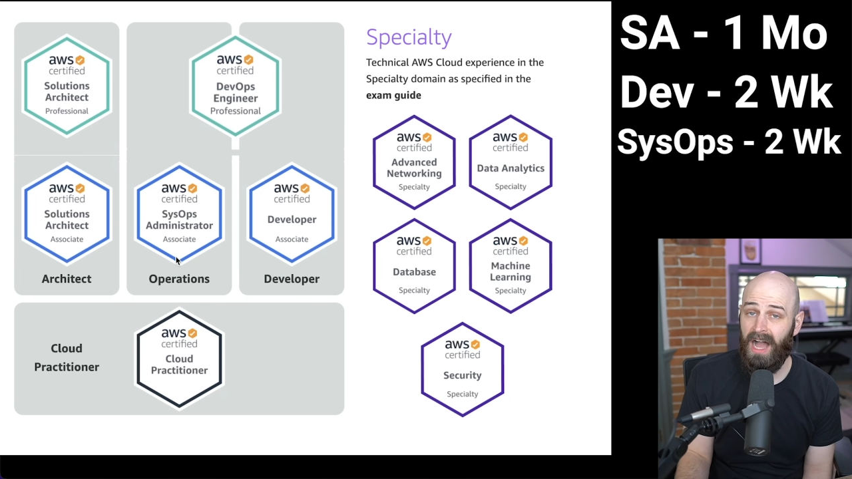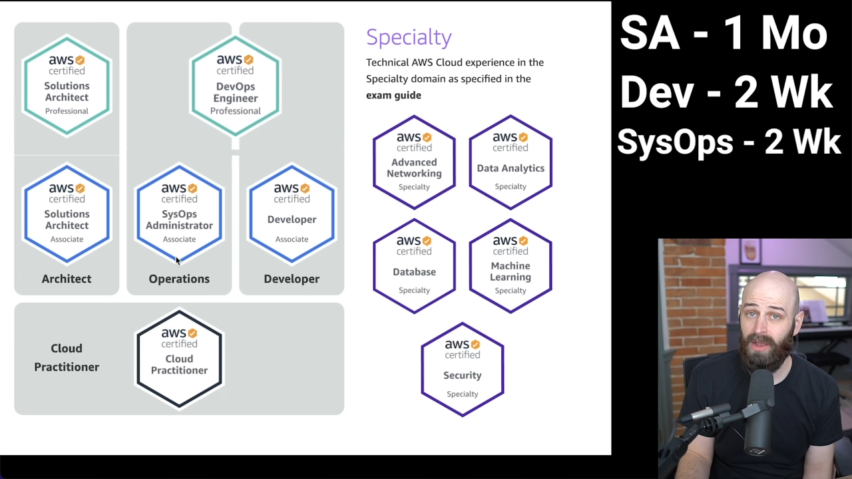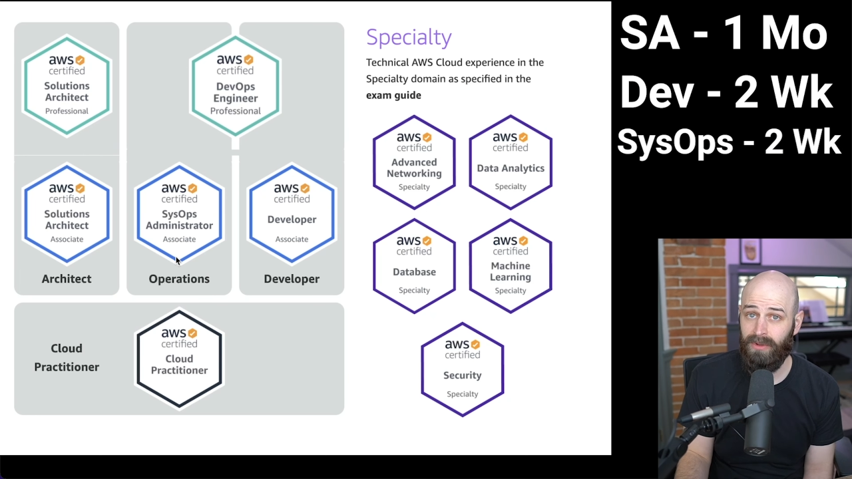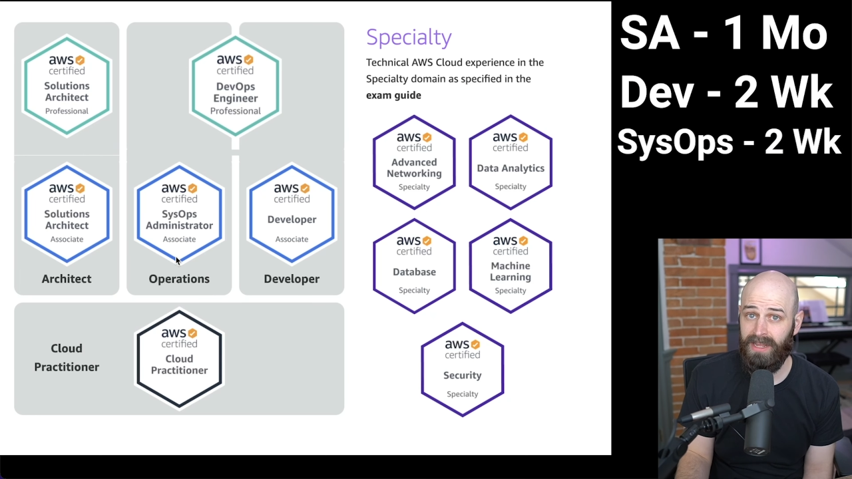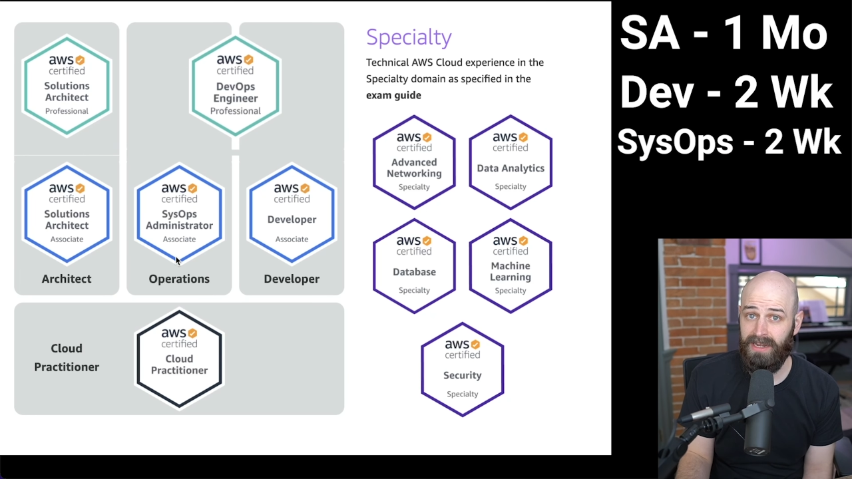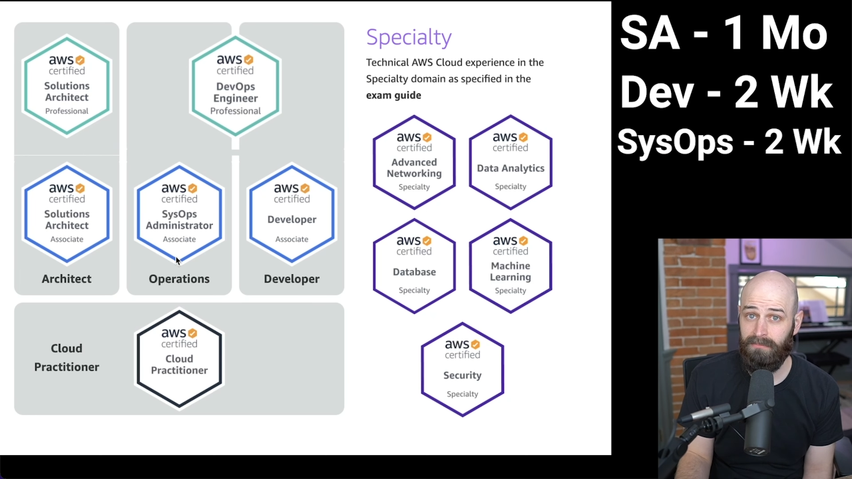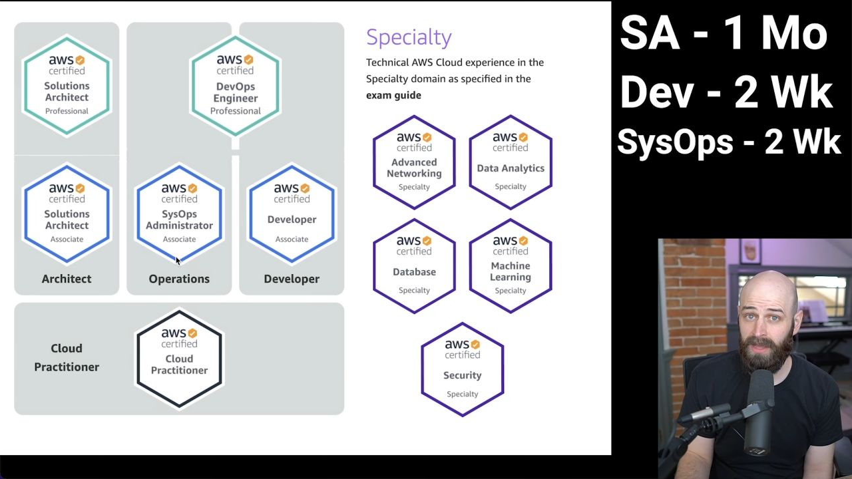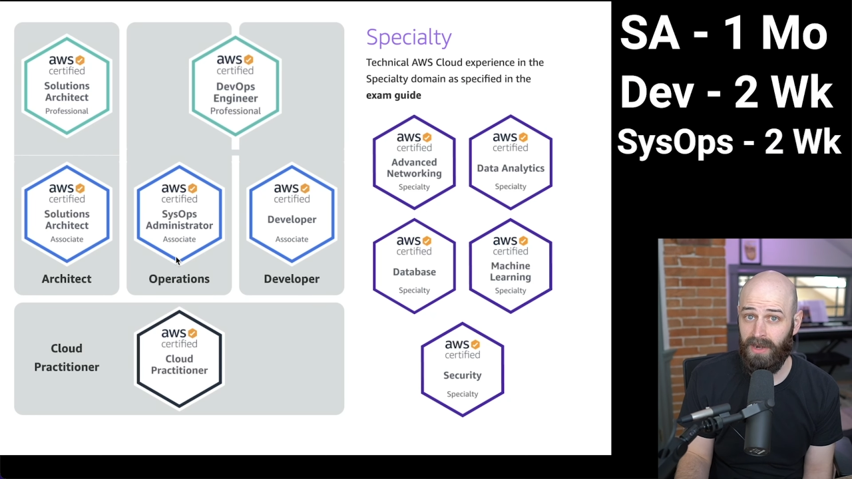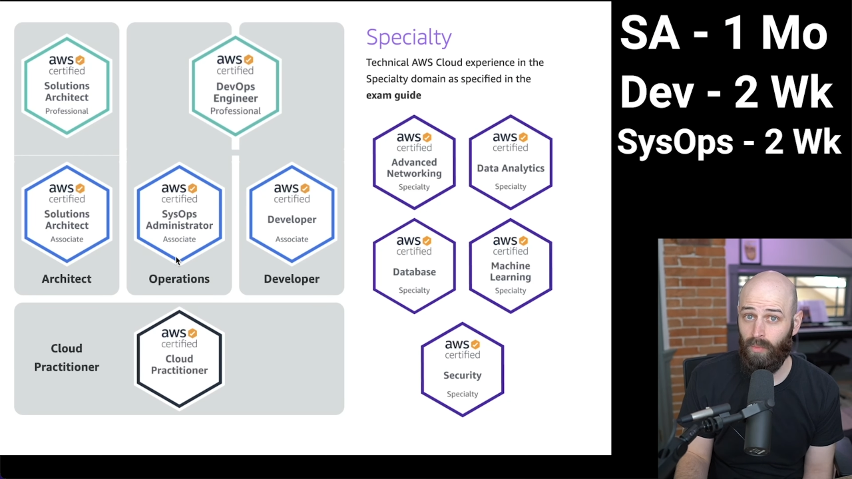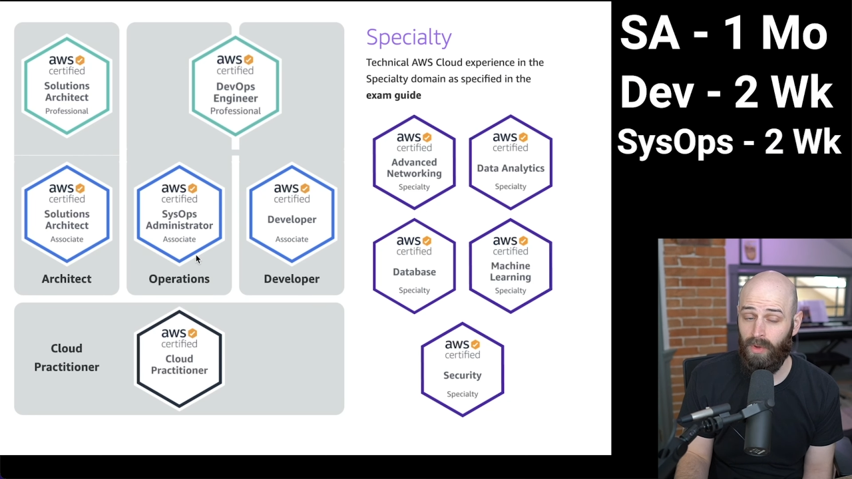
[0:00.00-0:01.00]
I went ahead and
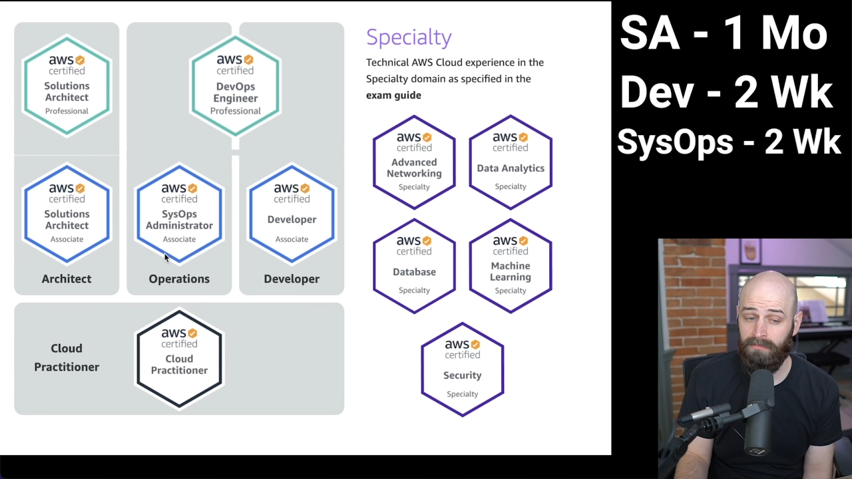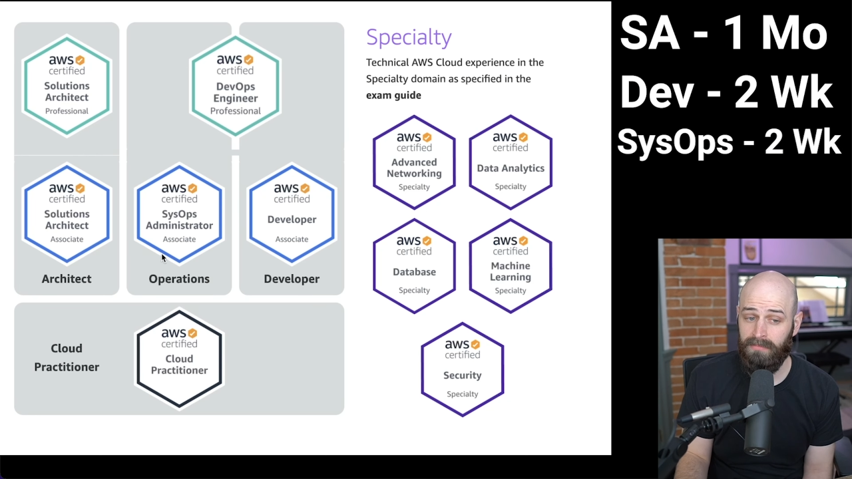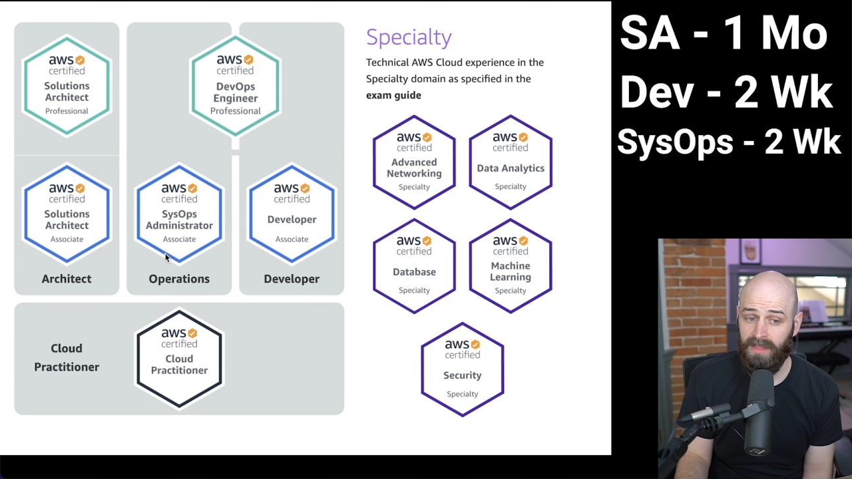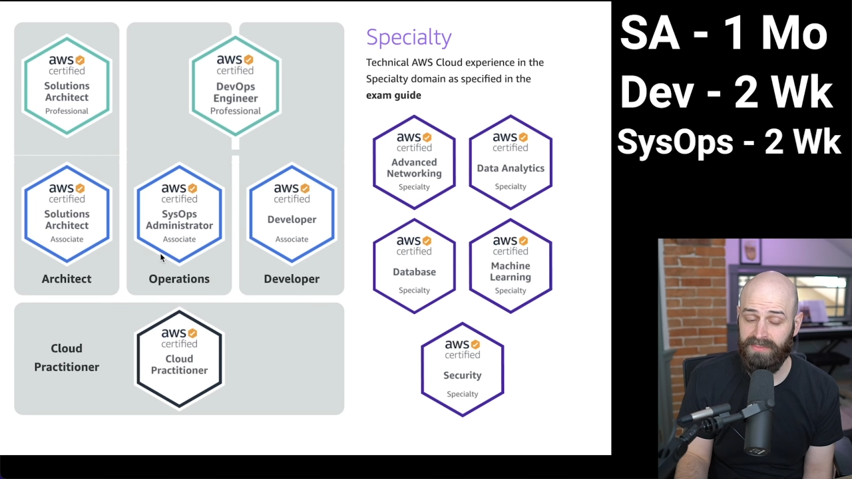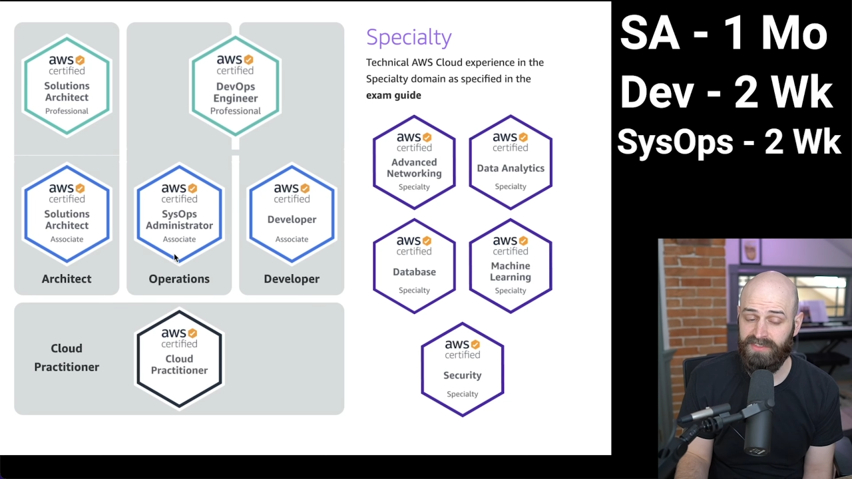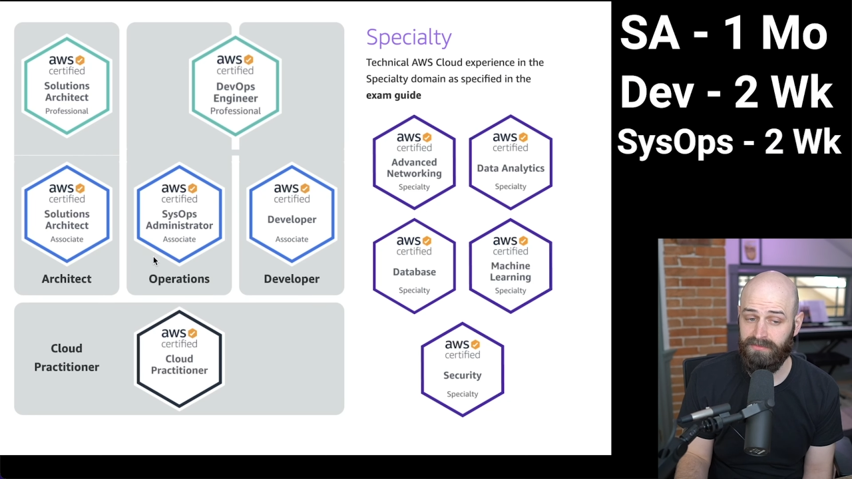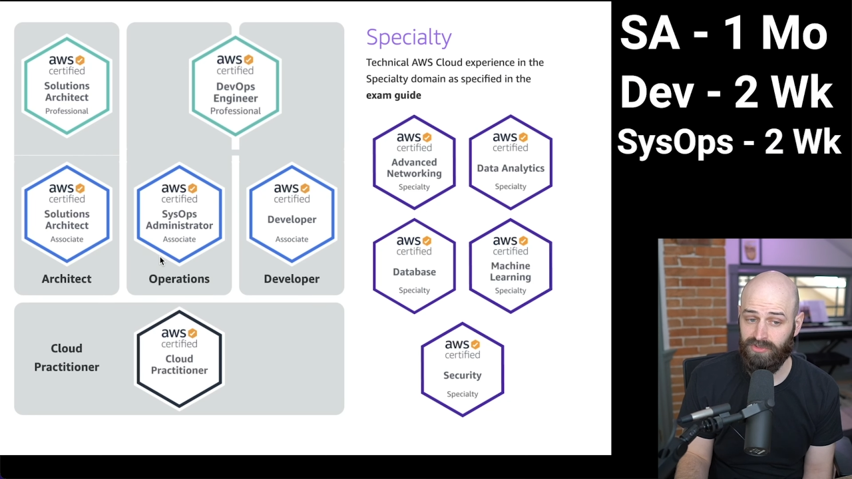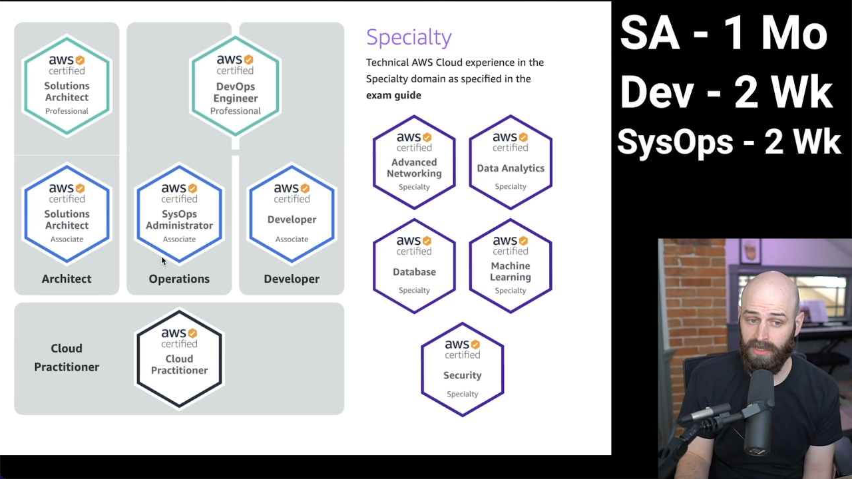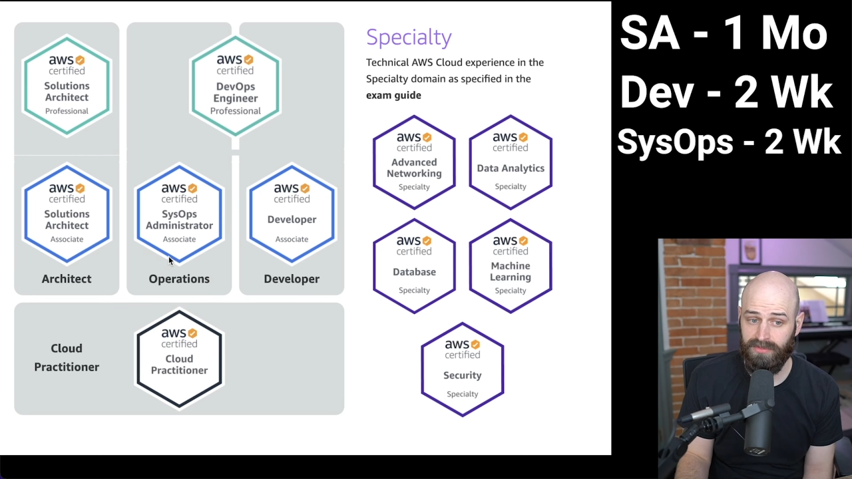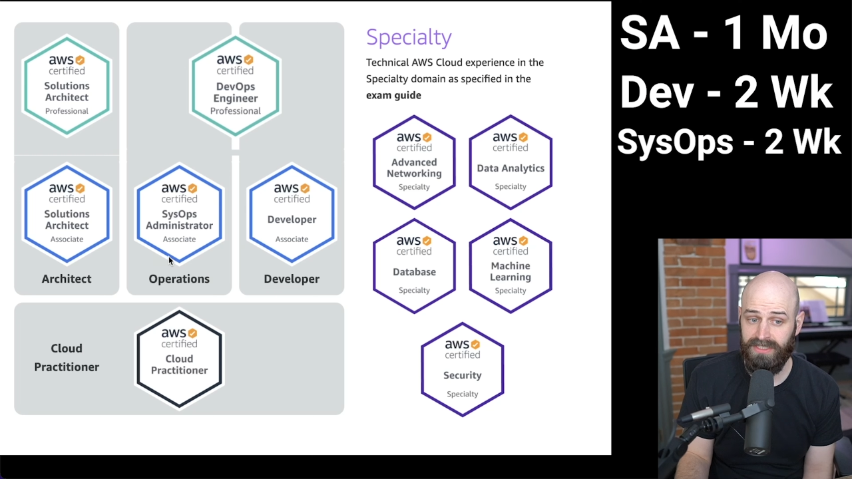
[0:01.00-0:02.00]
bought a 1-month
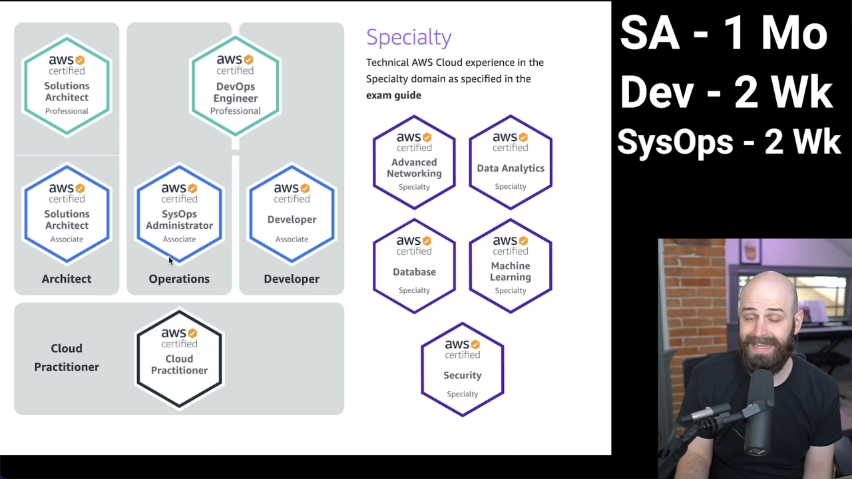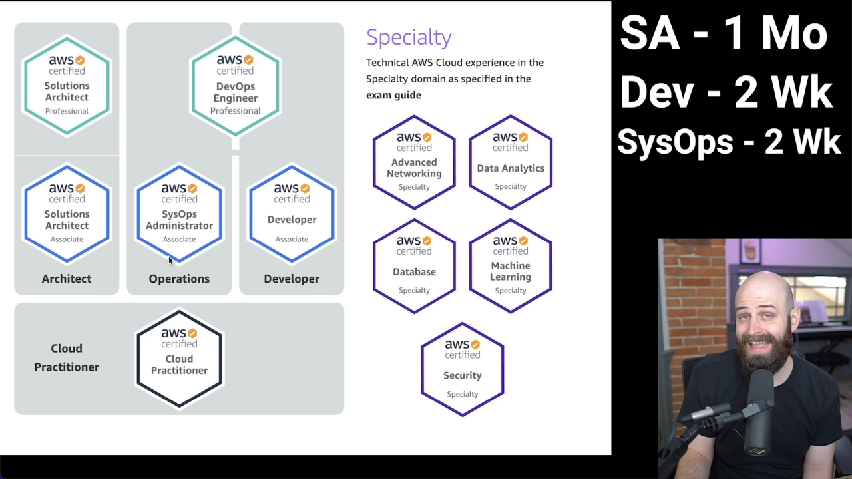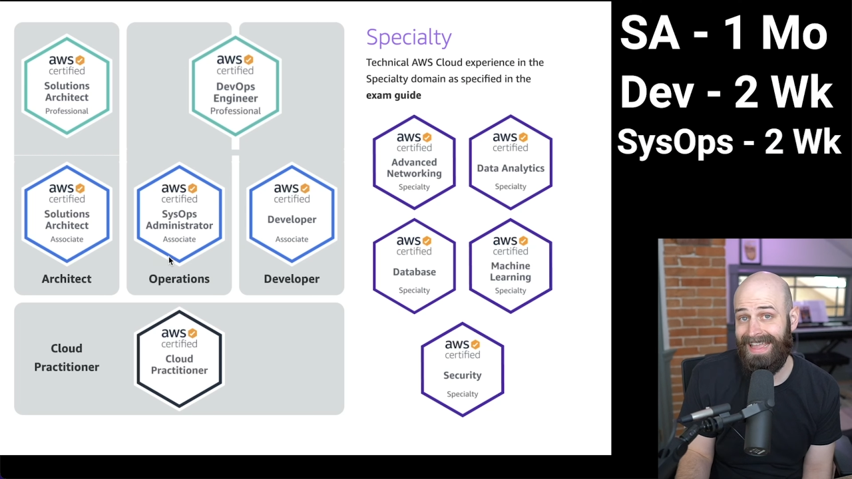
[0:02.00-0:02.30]
subscription to